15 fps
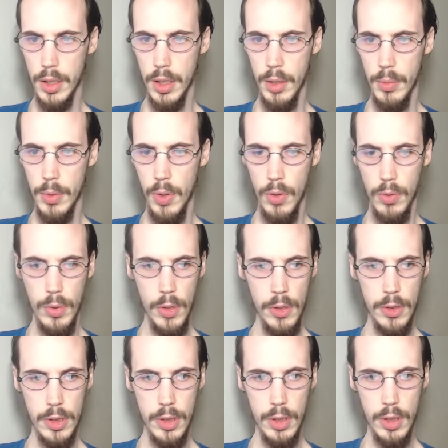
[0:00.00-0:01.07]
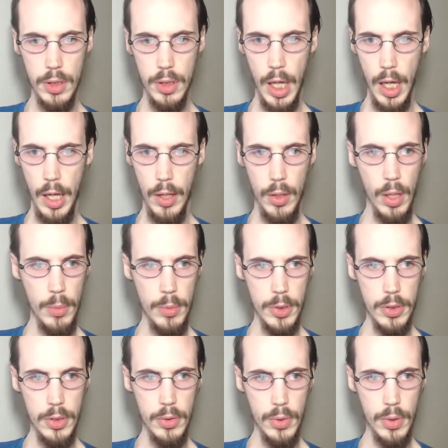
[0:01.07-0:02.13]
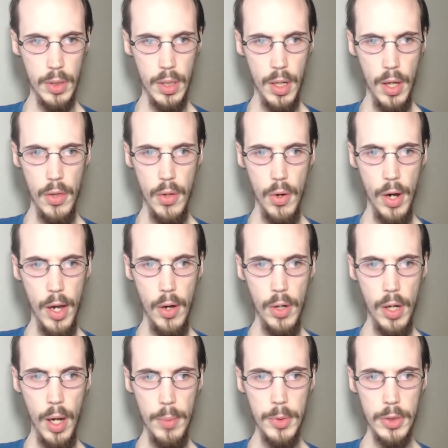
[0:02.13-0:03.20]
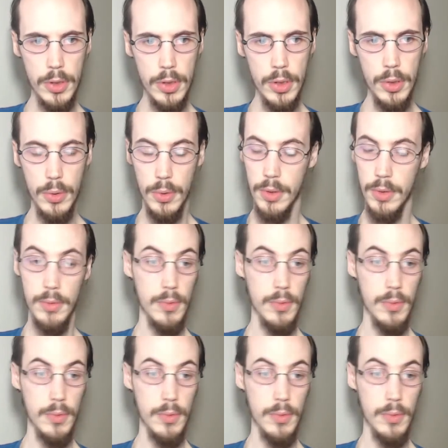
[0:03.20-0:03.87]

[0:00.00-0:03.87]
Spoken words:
Yep, cop cars. Yeah, helicopters too. There are helicopters too.